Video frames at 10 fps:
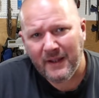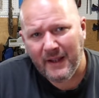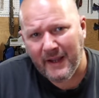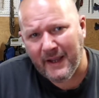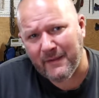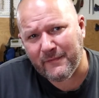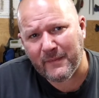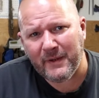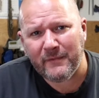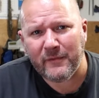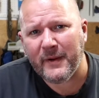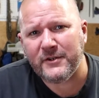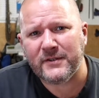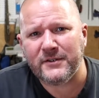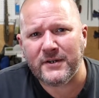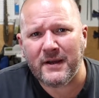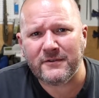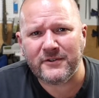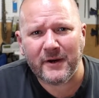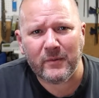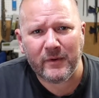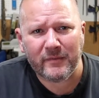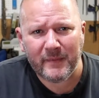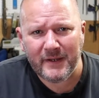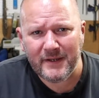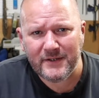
And from the information that John shared with me,